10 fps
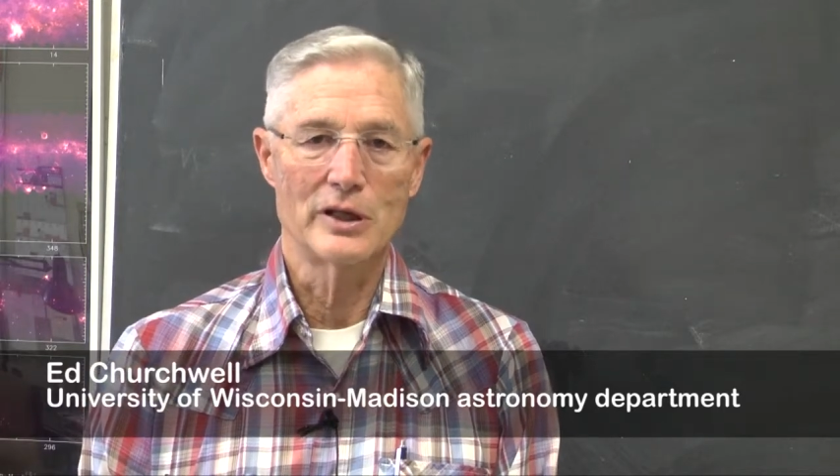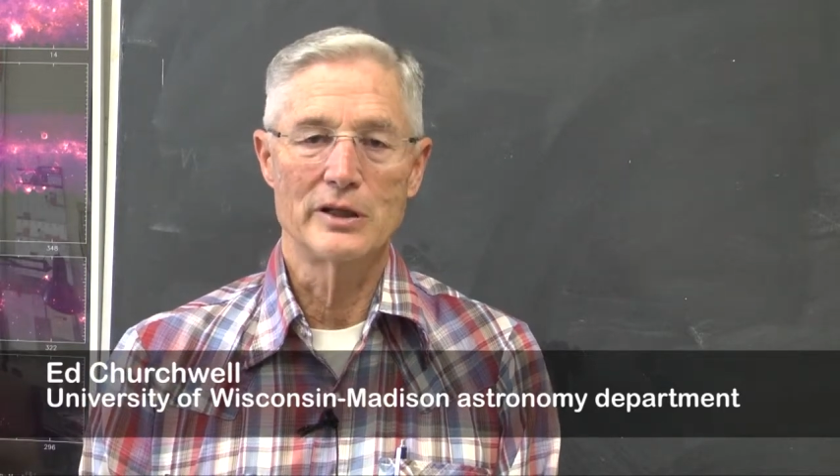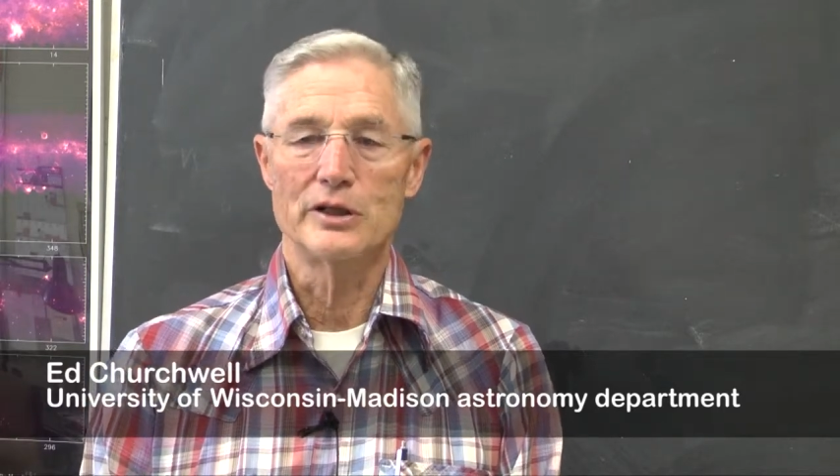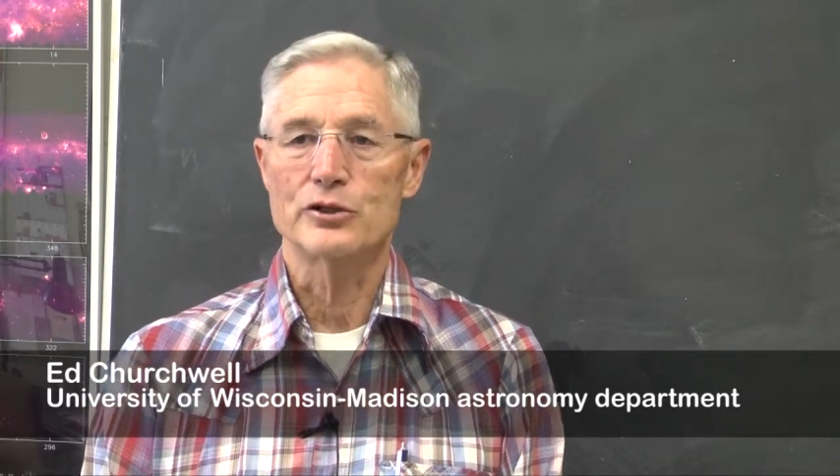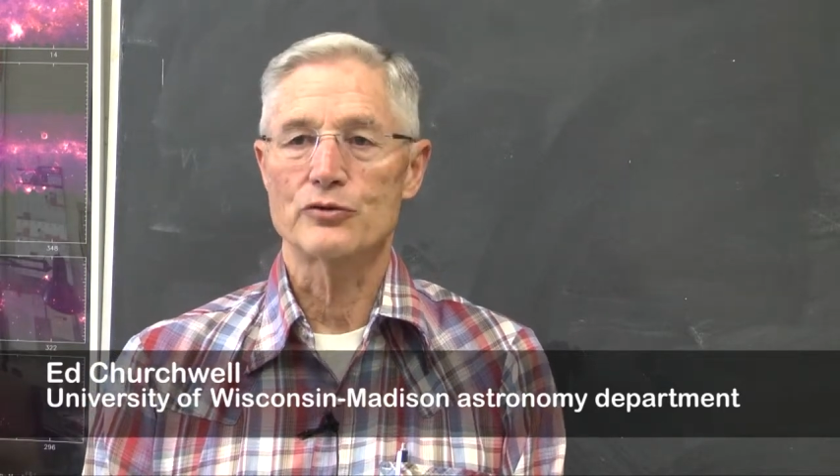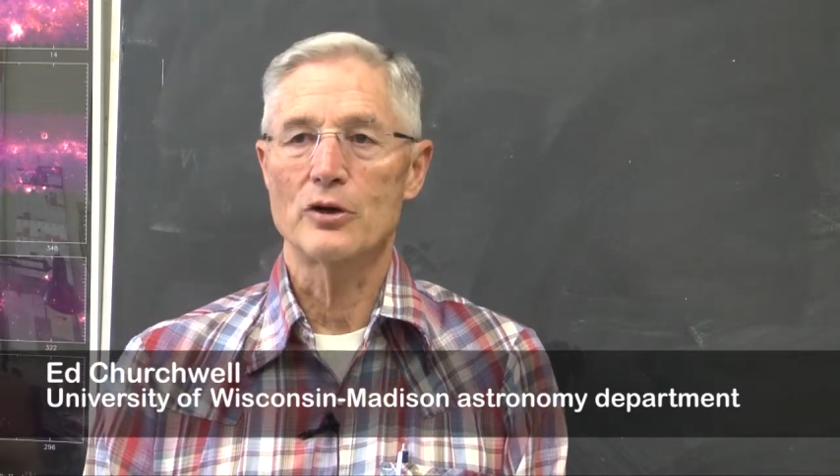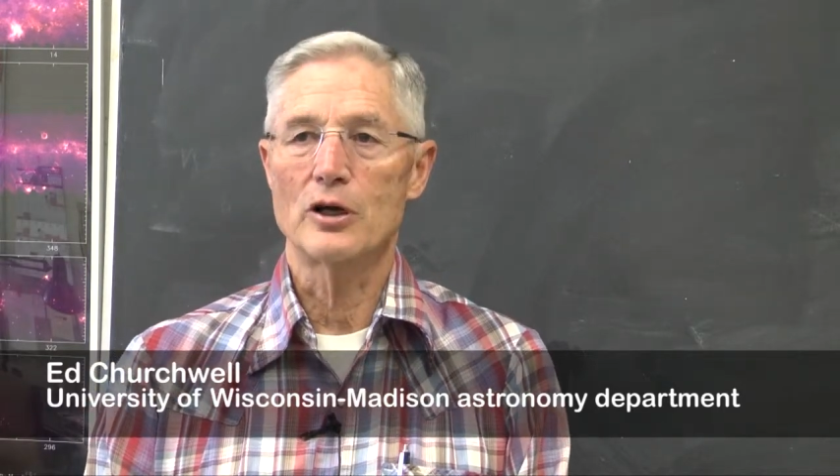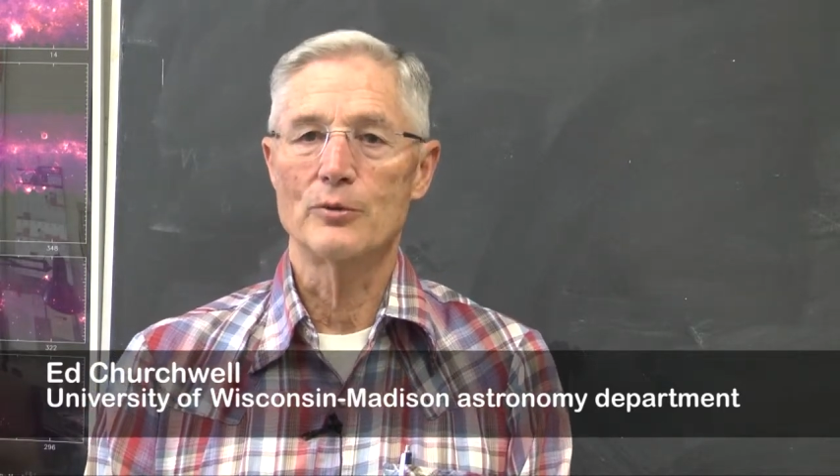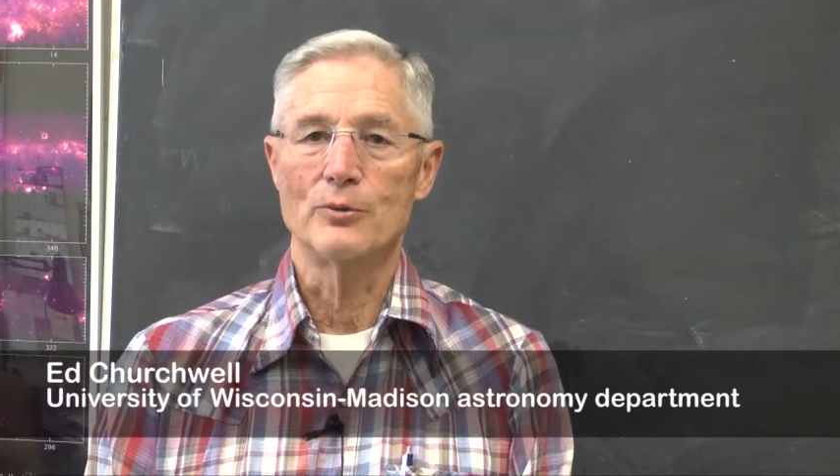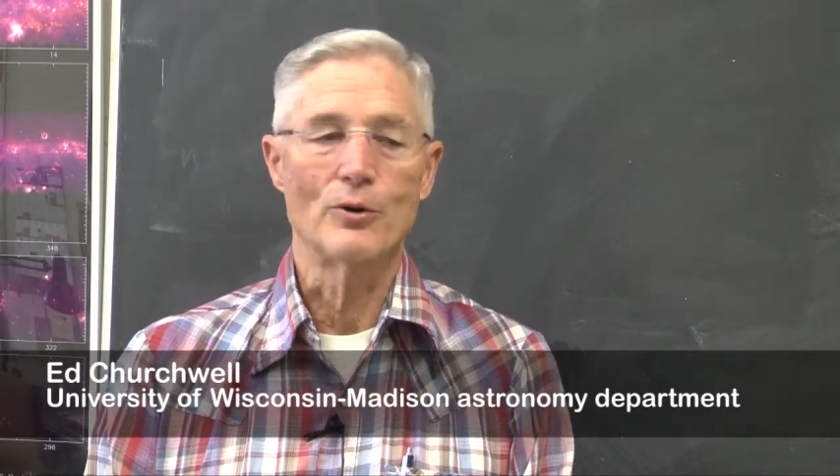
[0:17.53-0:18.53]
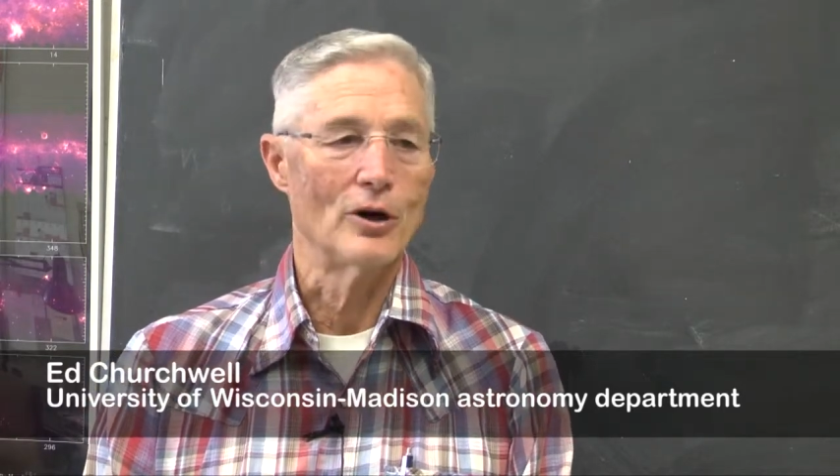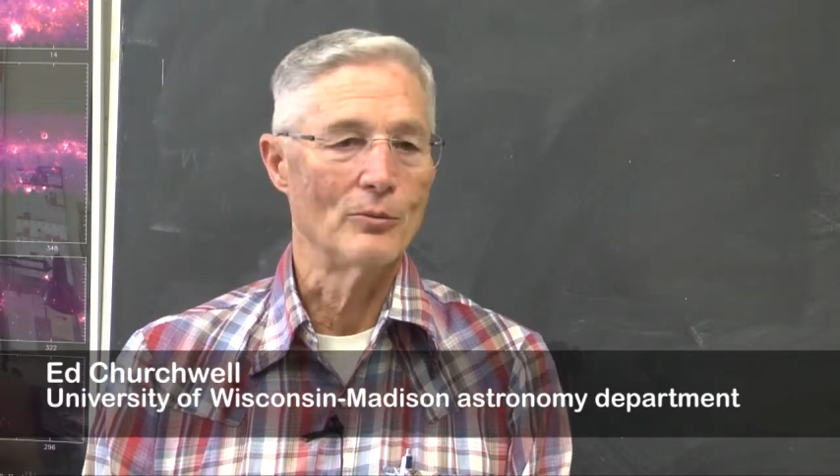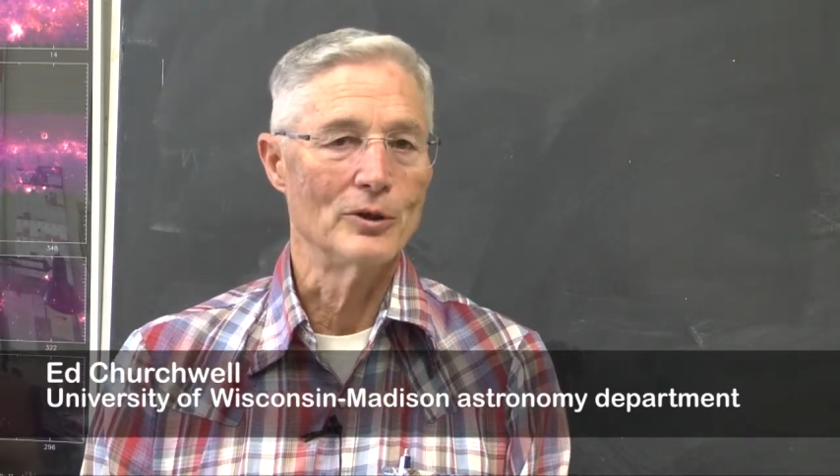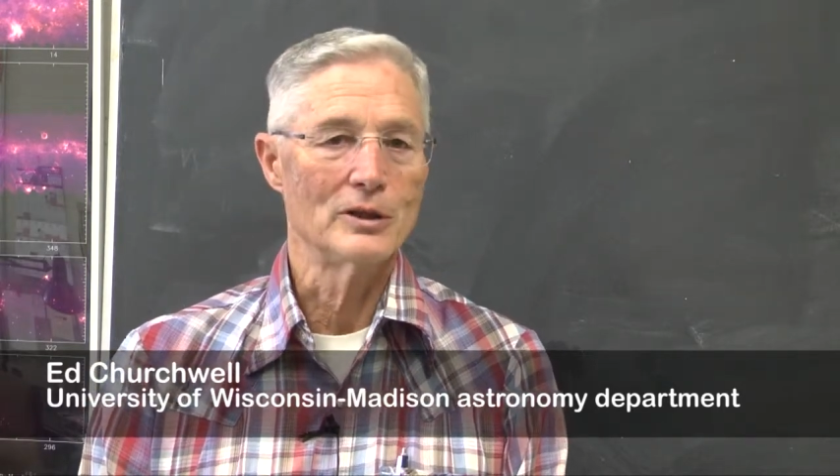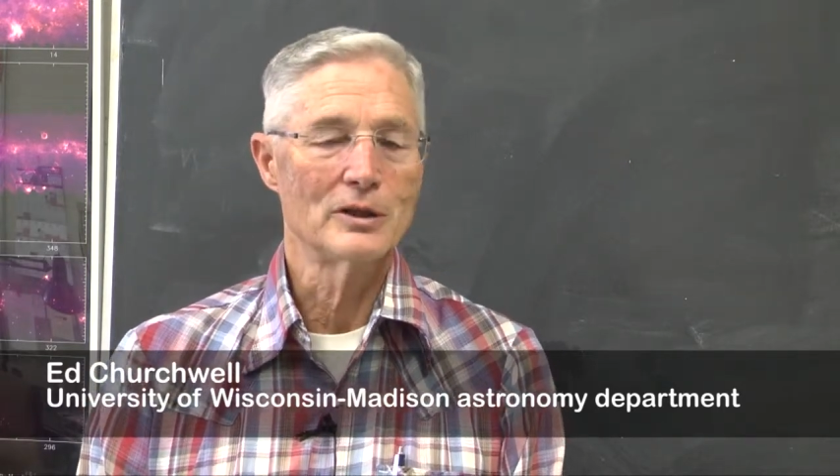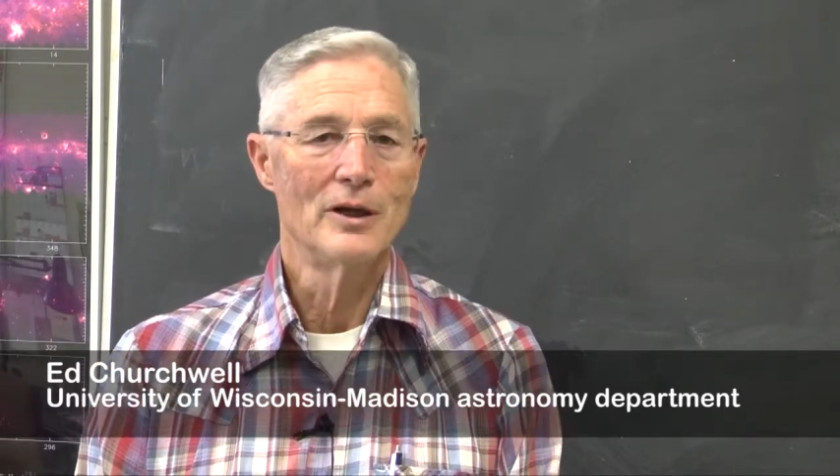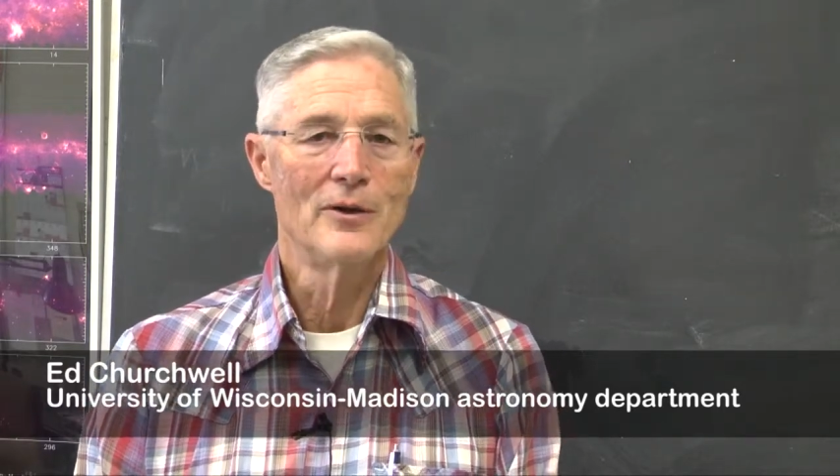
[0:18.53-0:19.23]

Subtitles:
in the astronomy department.